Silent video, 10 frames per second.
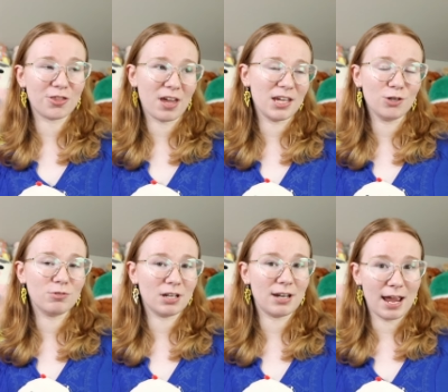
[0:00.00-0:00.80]
Thank you
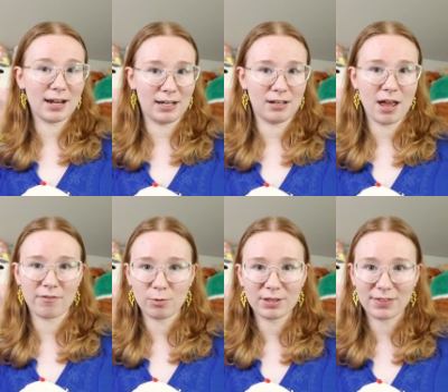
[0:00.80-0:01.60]
to Nanny.
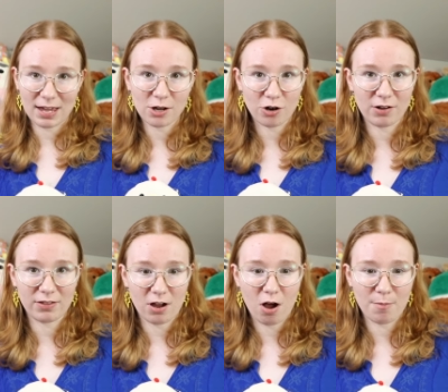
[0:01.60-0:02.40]
Everyone thank her in
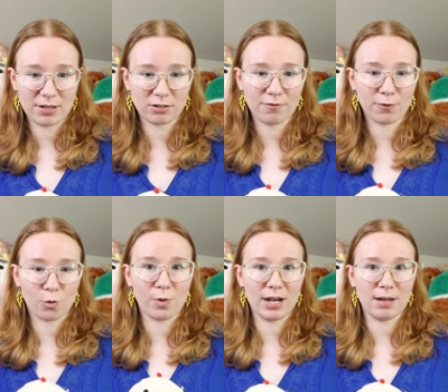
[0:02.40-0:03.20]
the comments for
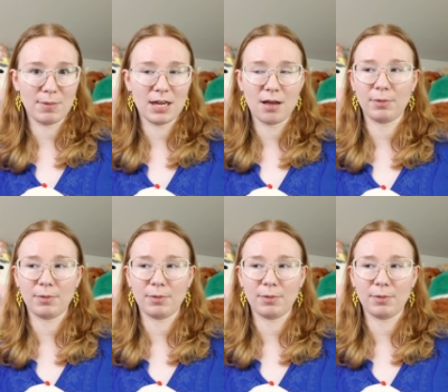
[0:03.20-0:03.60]
winning me him.